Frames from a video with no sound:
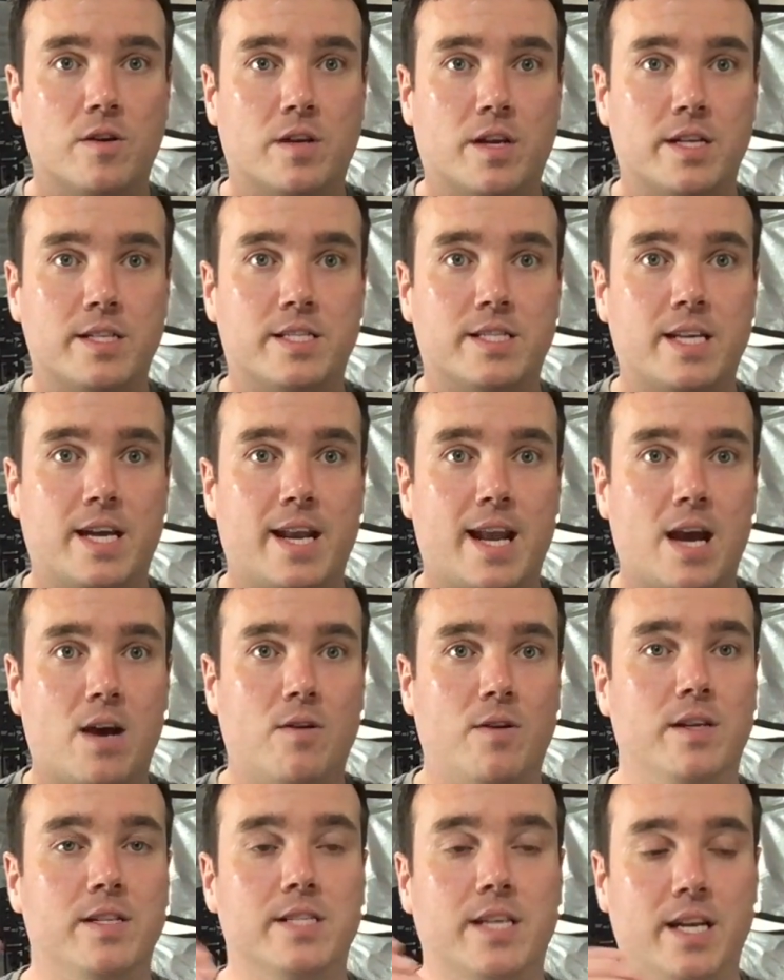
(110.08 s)
gets sent
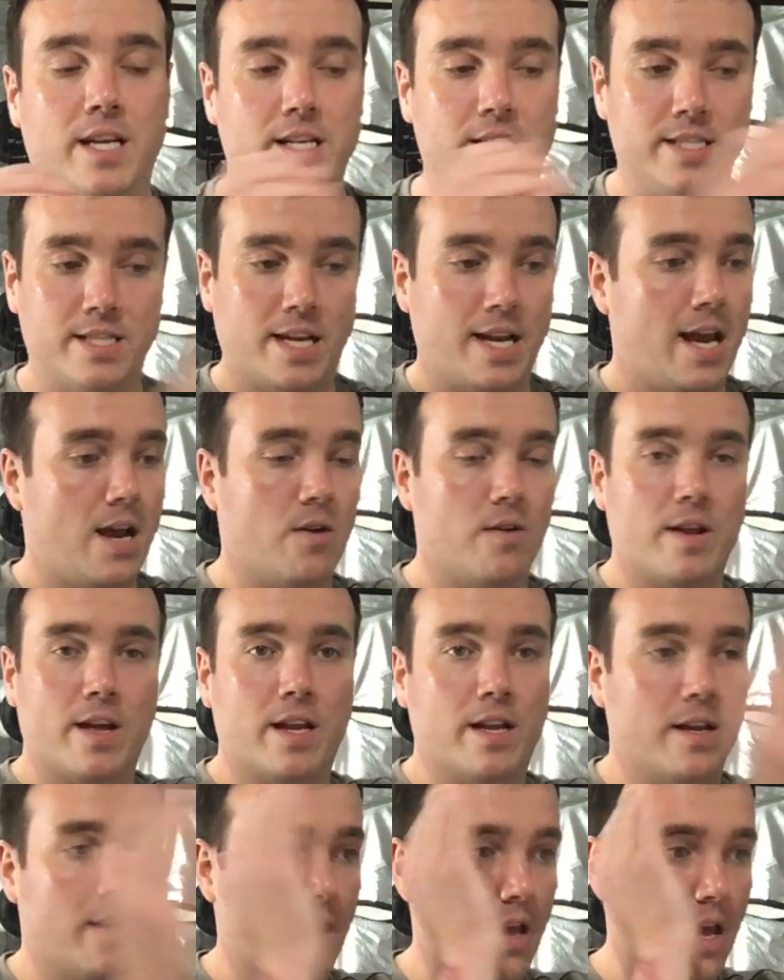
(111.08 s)
out, it's getting sent out
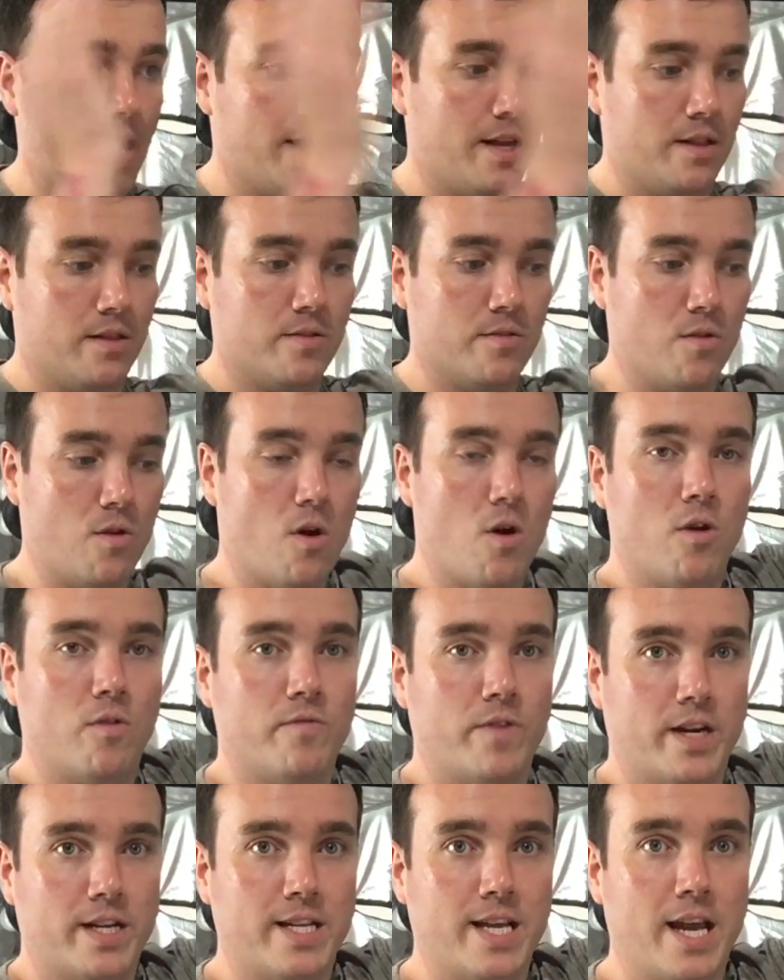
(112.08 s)
in a long
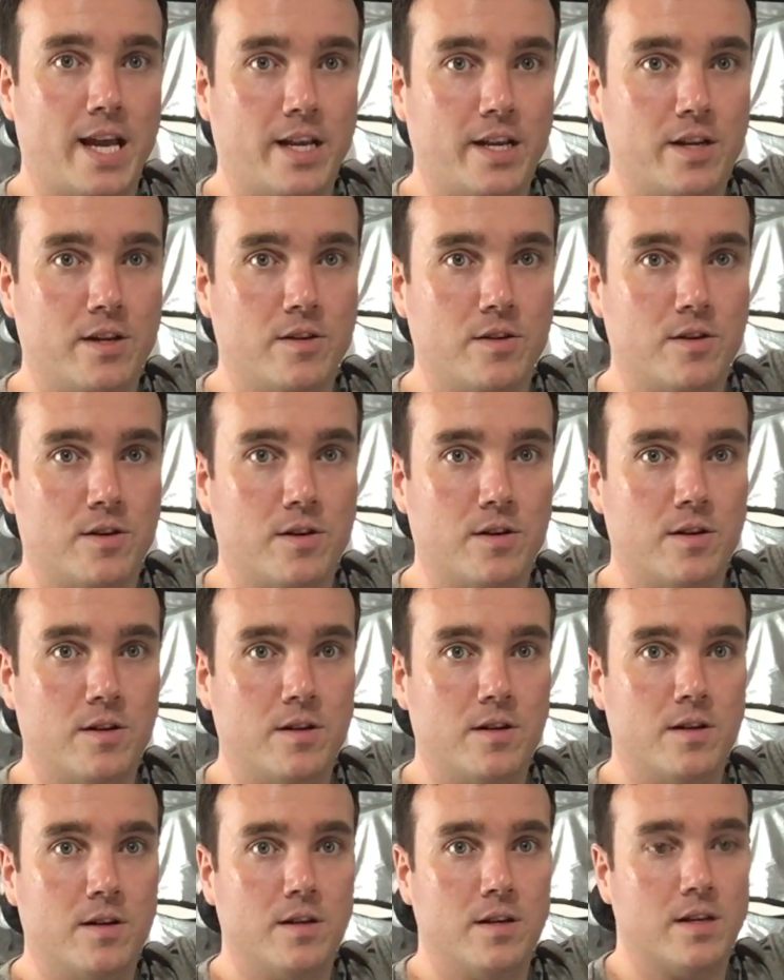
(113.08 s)
rectangular
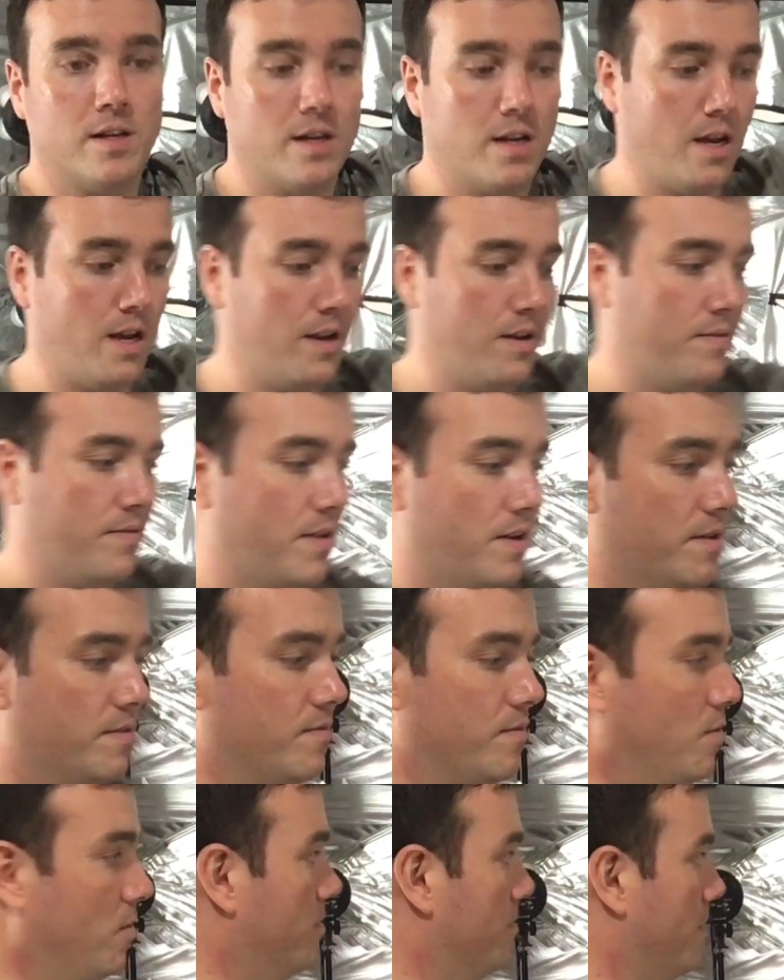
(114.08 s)
kind of
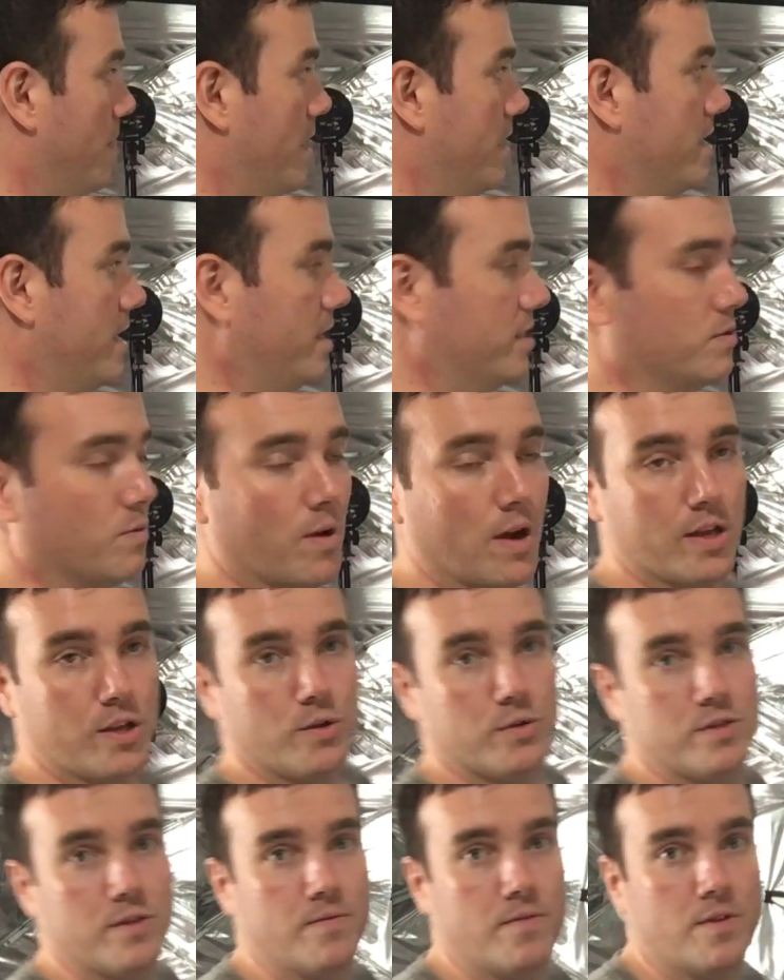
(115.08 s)
form, and that's why I
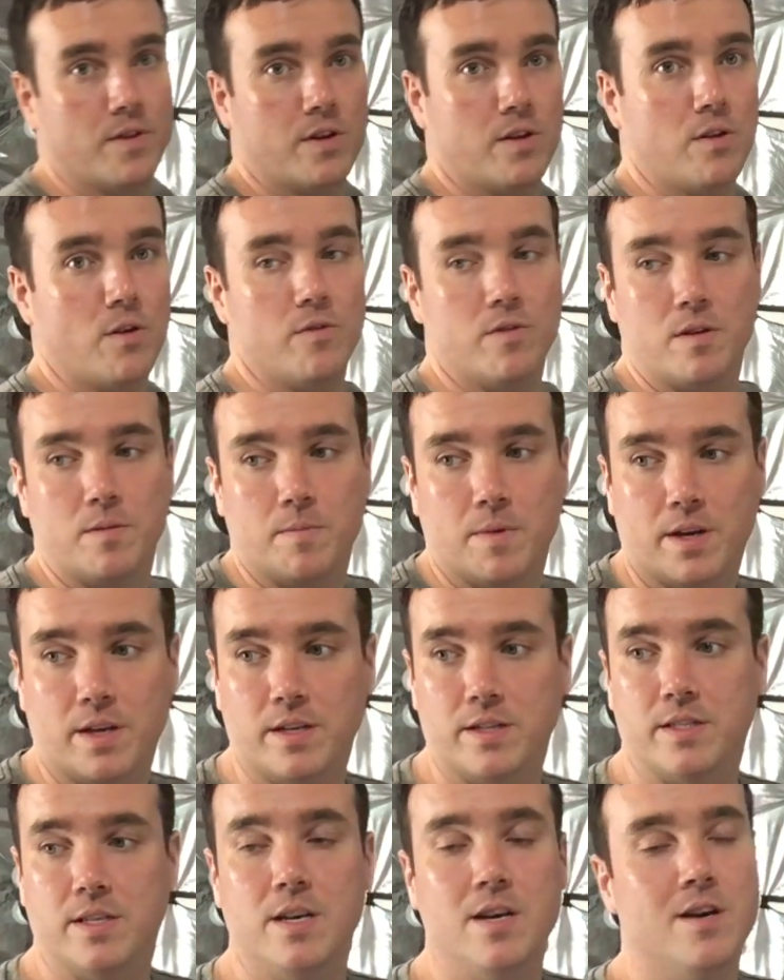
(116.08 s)
use it for the clothing,
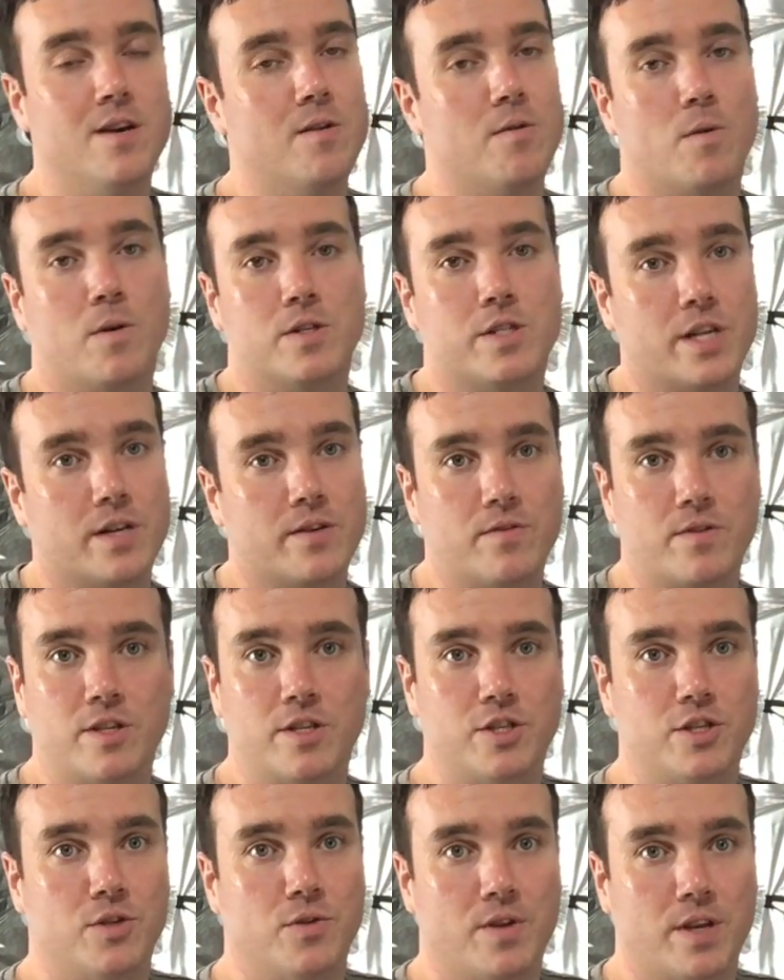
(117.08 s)
because we're
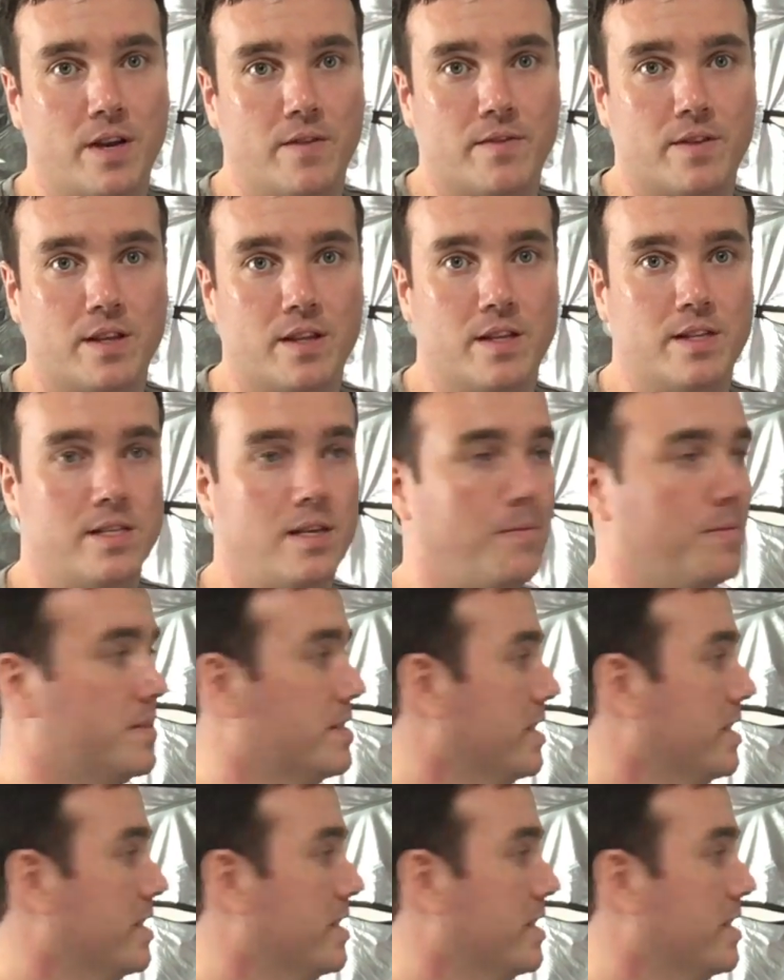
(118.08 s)
generally shooting everything that's up